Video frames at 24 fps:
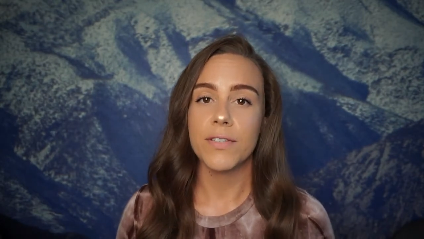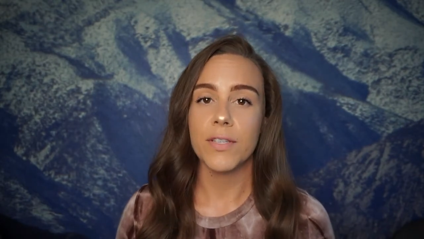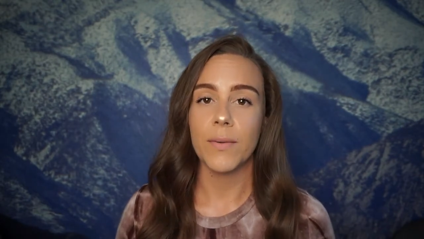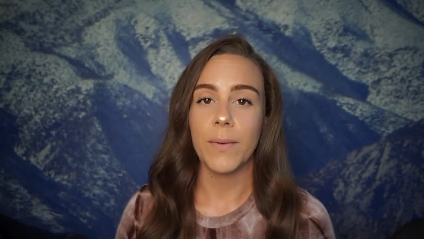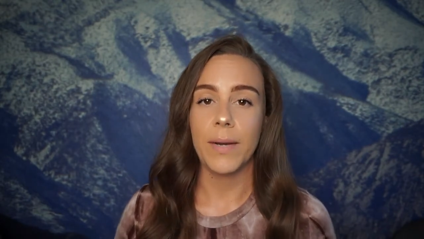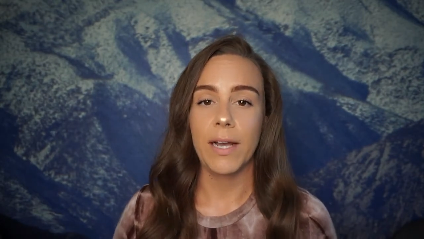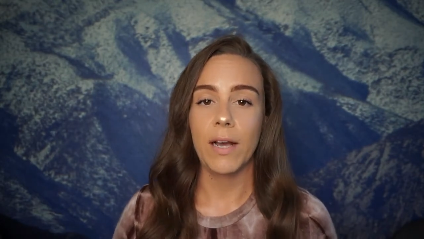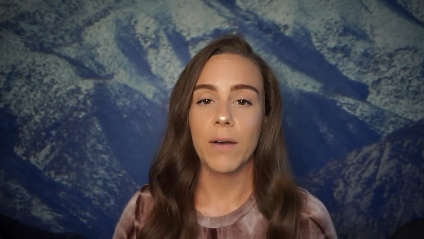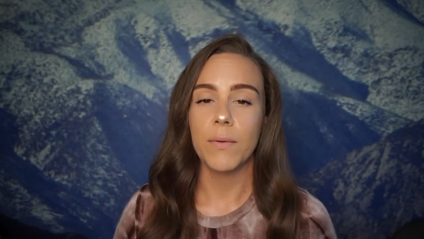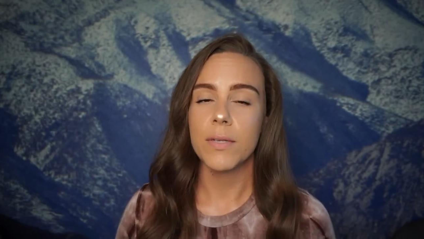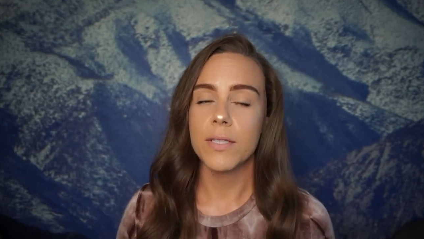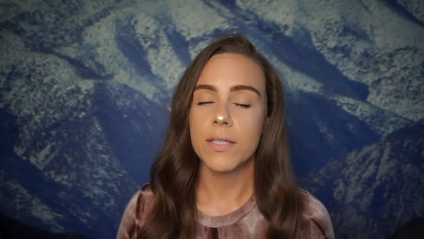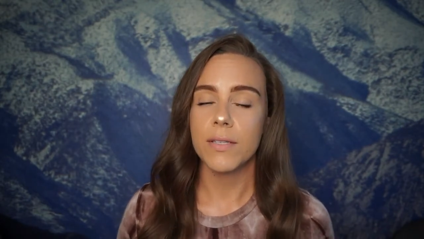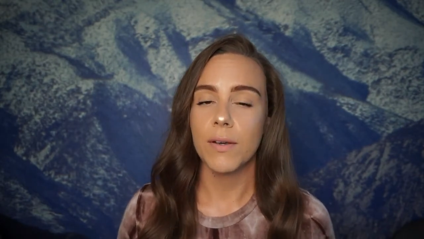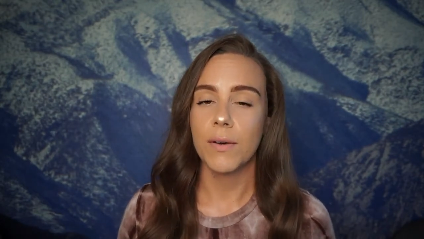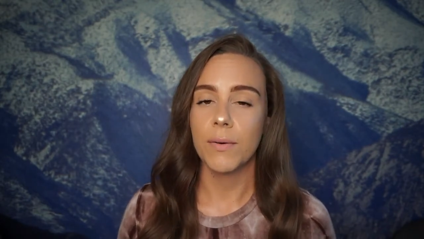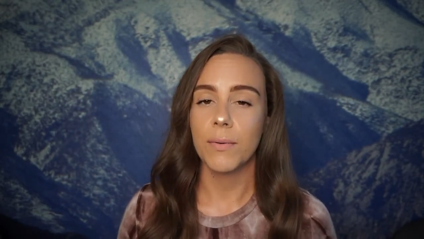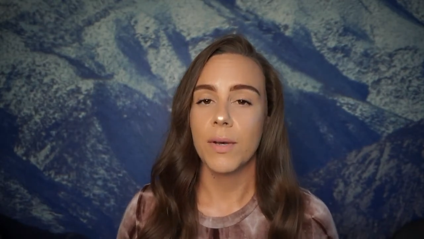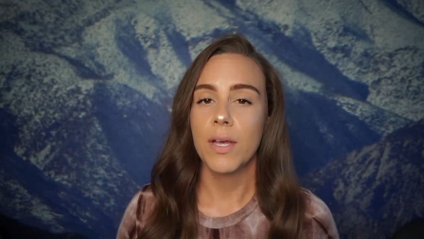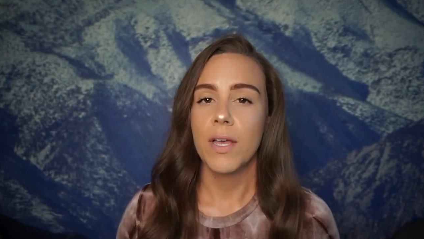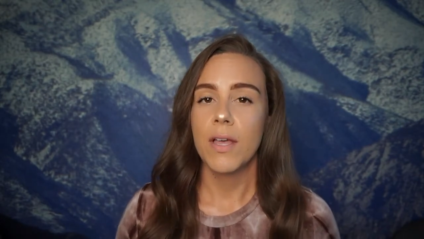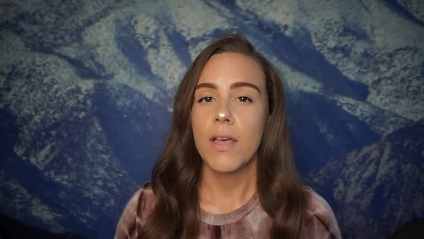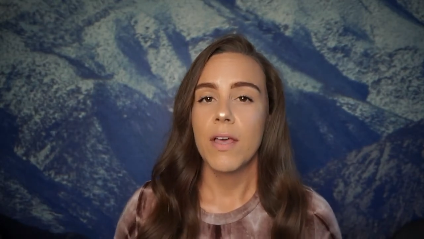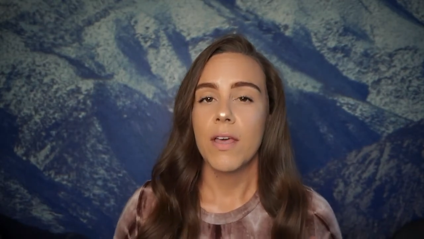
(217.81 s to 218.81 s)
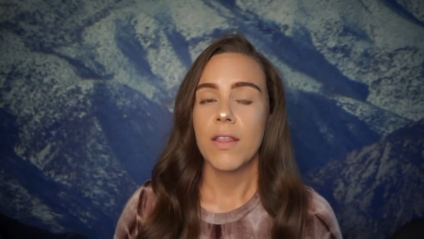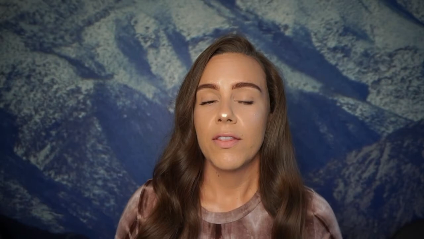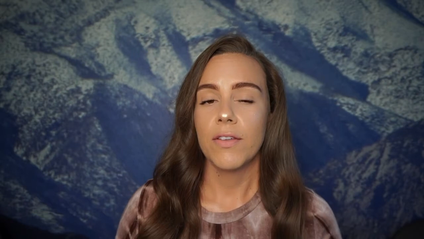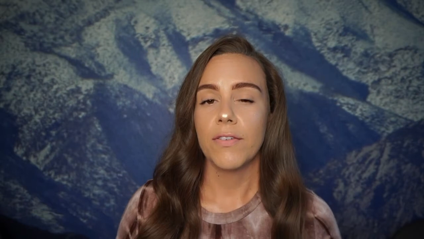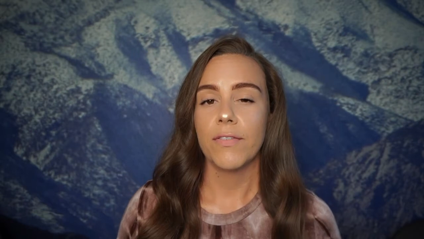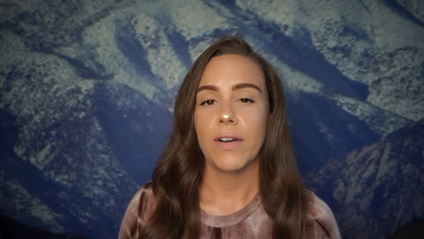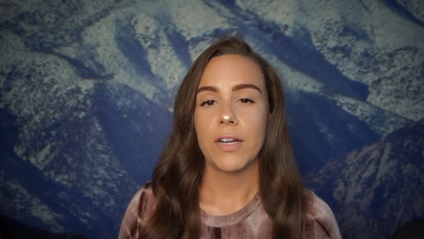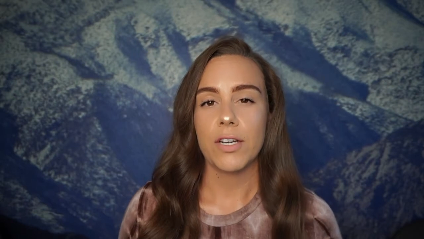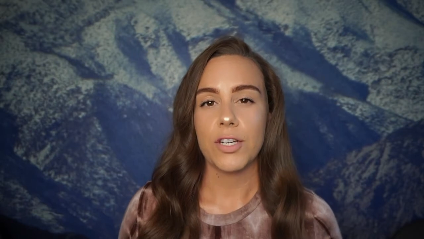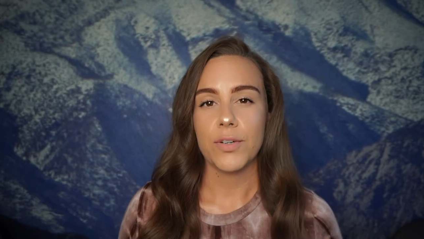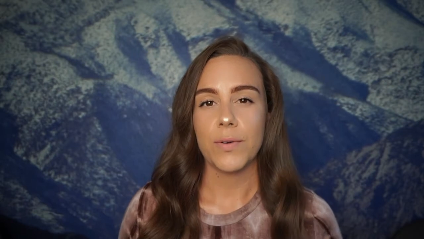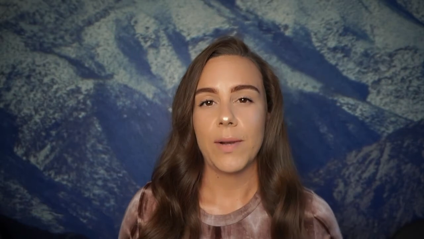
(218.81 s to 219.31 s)
So I always go the
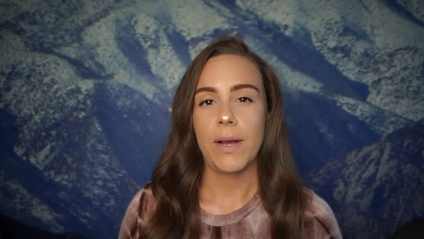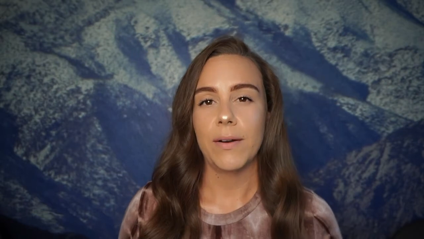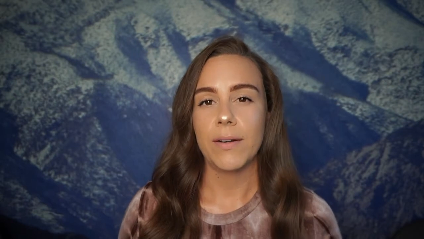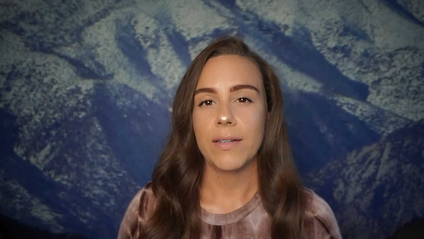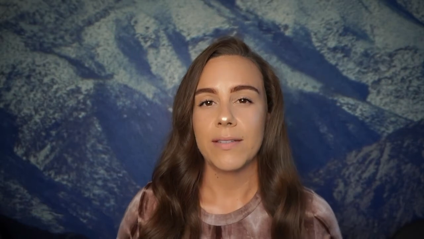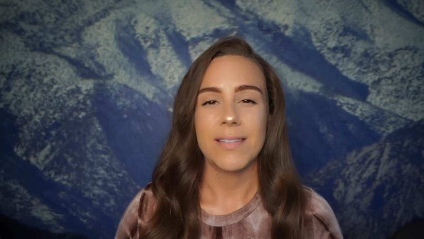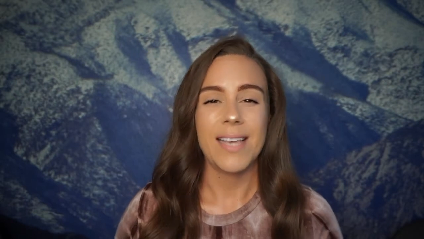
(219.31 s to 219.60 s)
fresh route.